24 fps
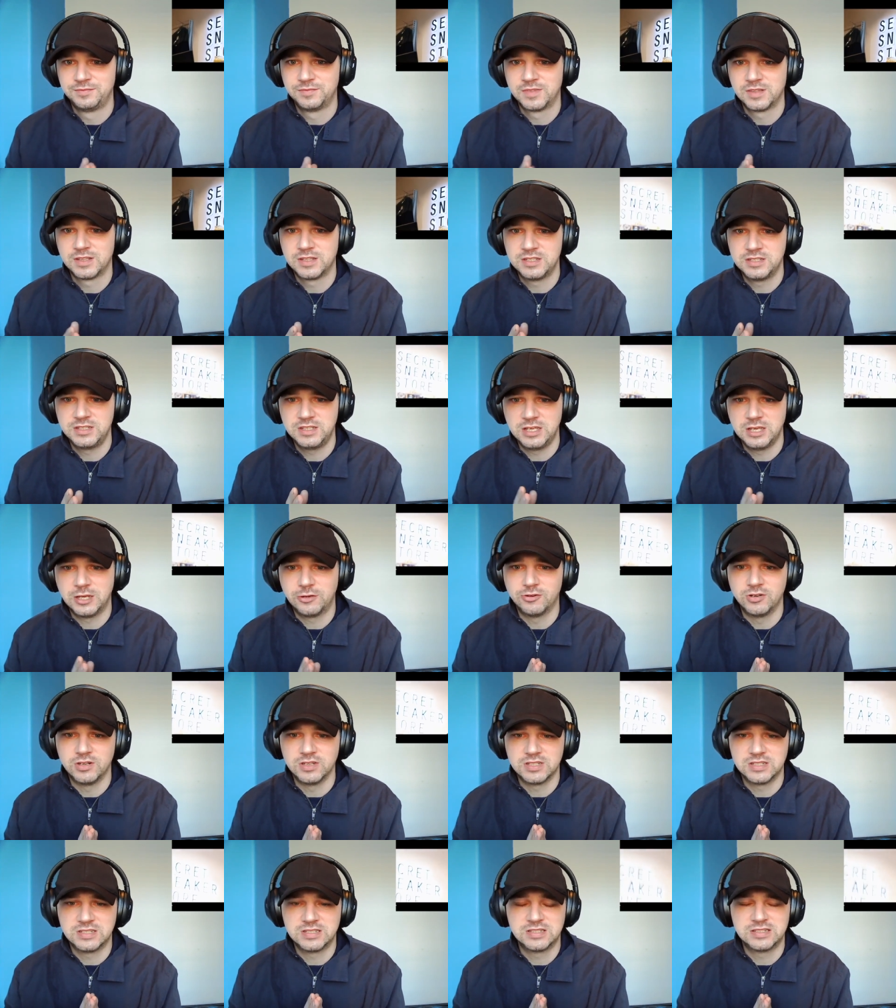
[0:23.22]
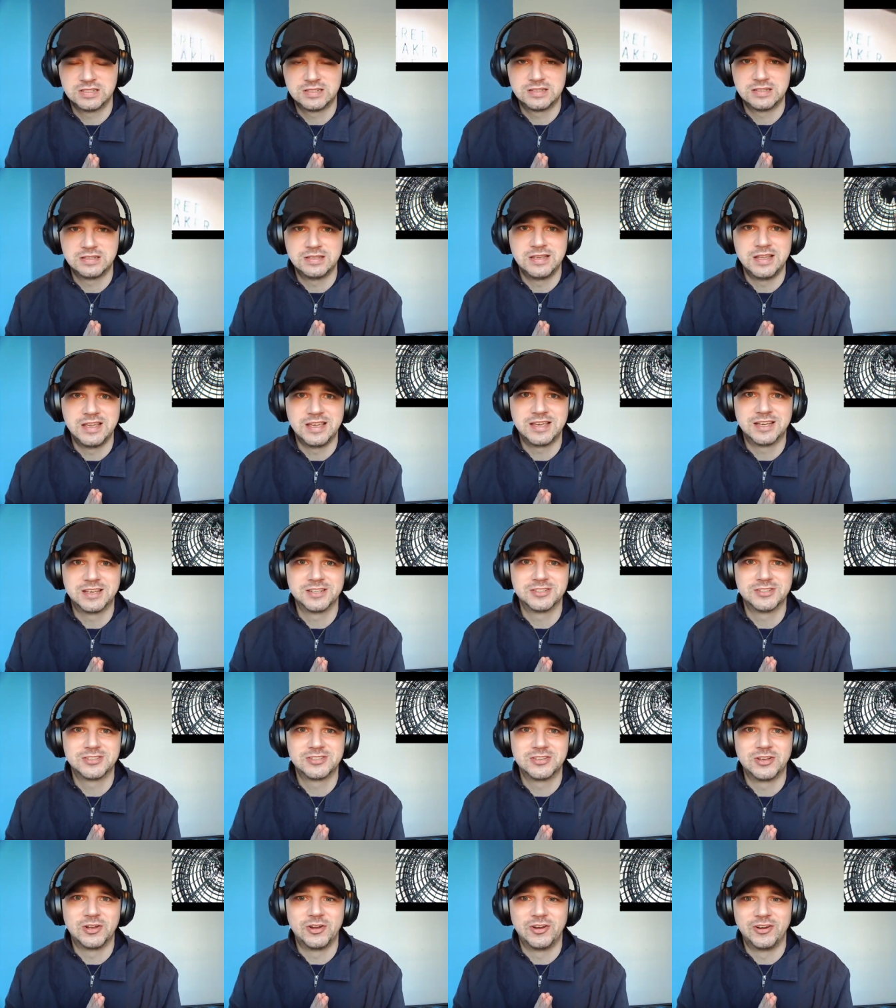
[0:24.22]
Secret sneaker
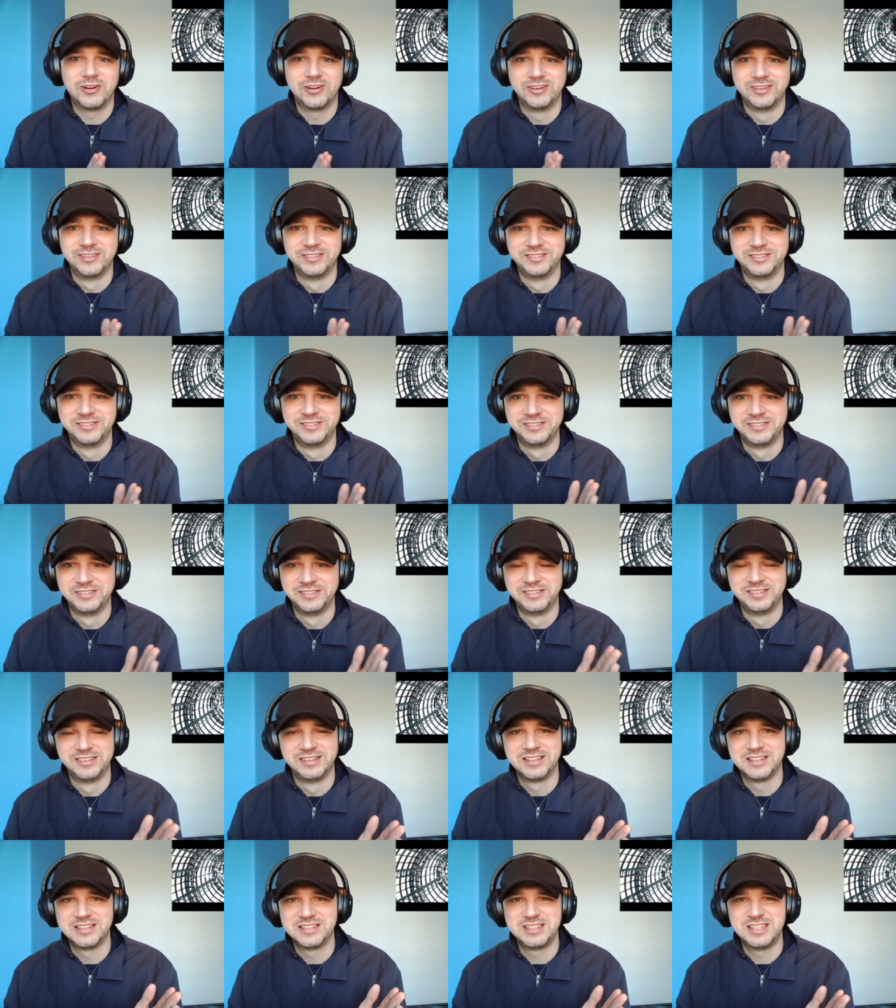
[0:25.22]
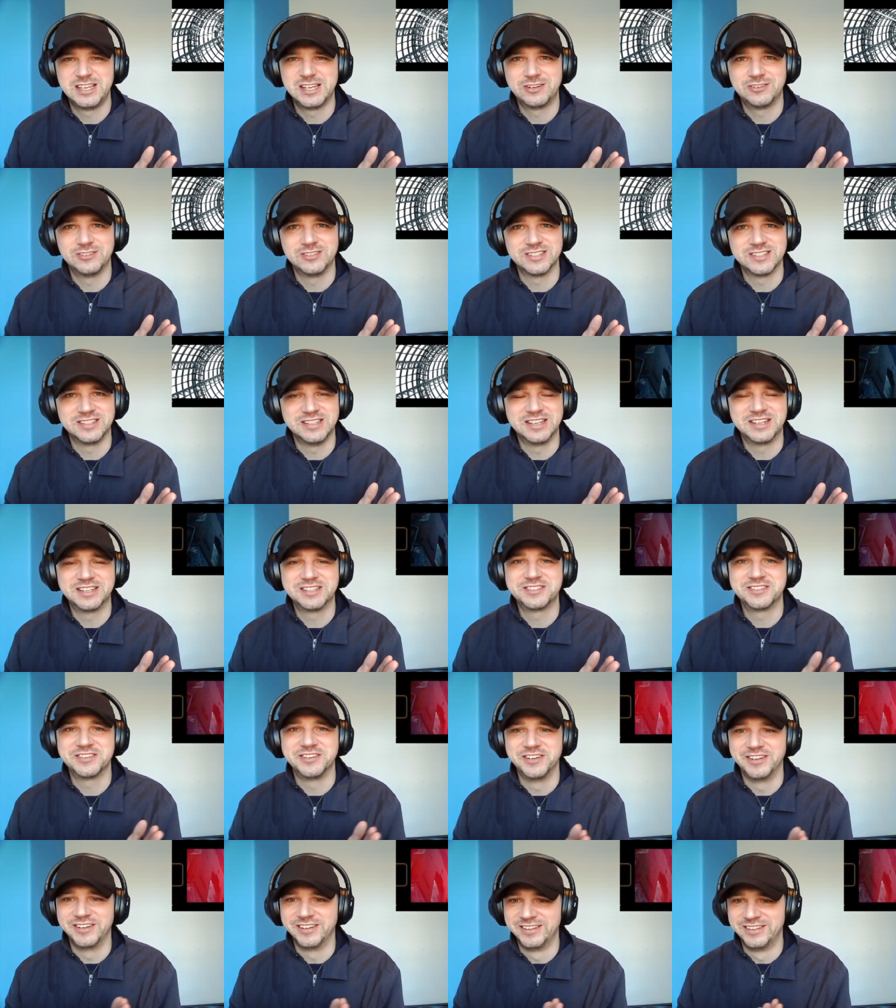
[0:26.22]
store. Secret sneaker
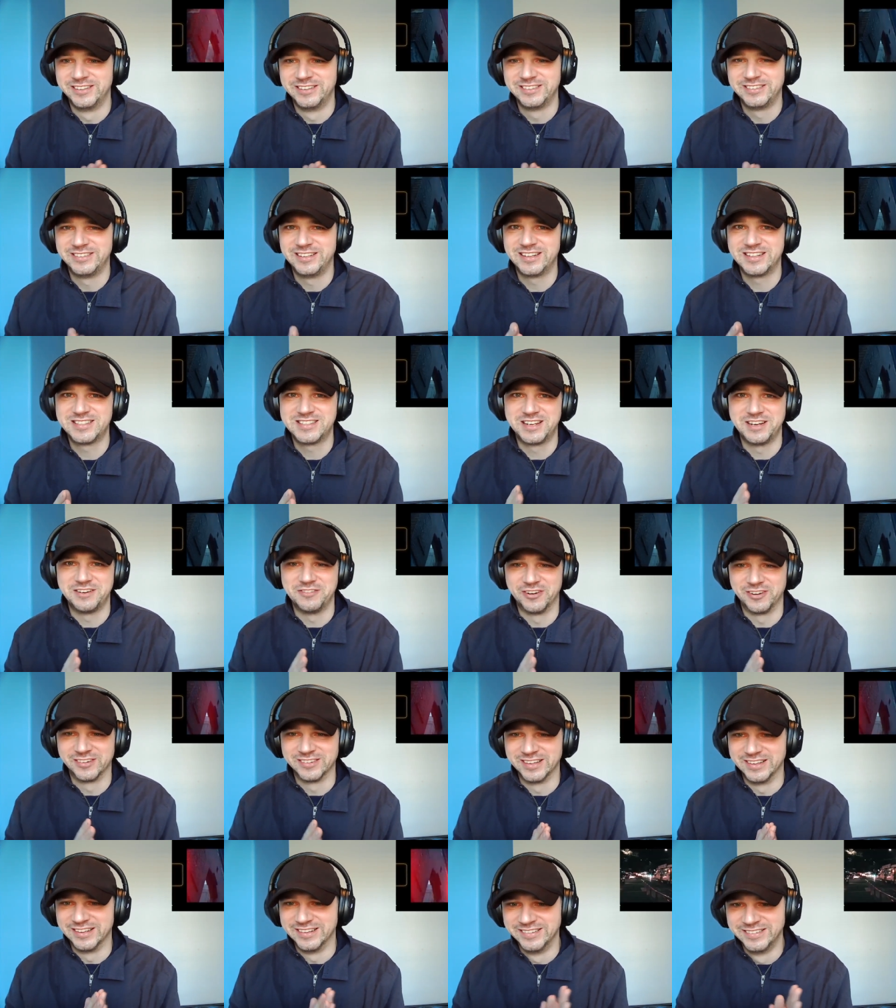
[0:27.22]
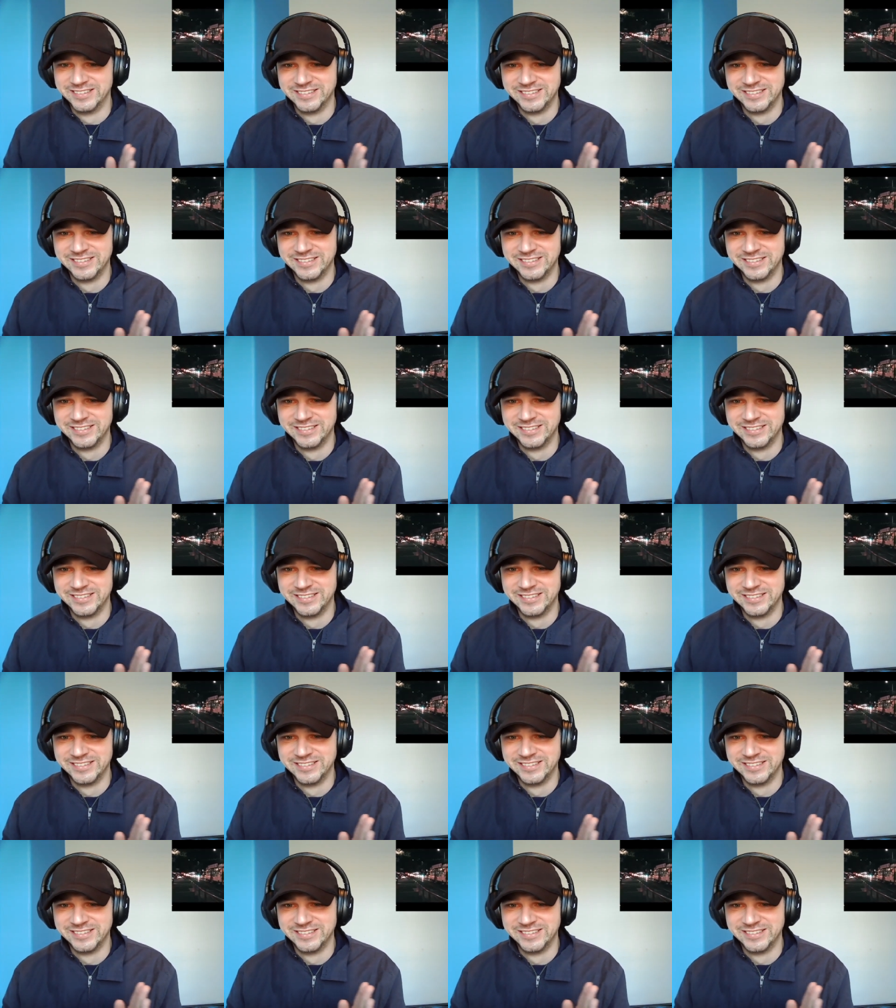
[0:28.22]
store. No, I said it wrong then.